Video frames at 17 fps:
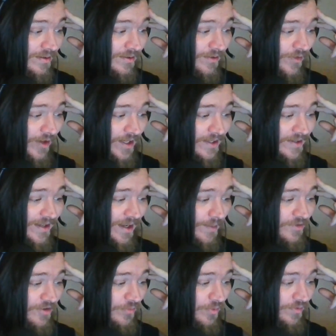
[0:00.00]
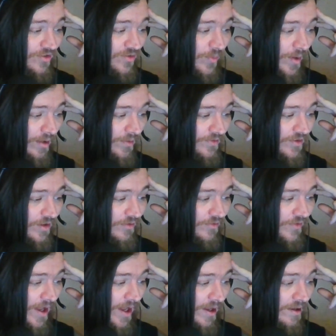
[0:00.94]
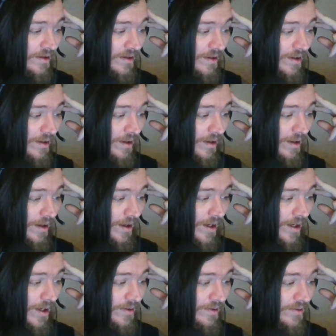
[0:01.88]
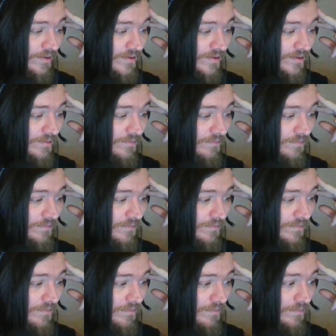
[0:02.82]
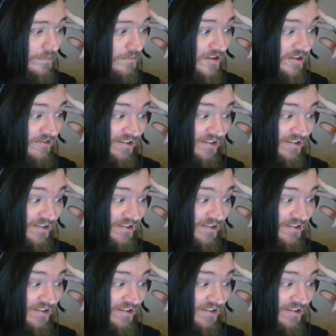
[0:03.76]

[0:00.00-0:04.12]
for interceptions with 12 so far. And there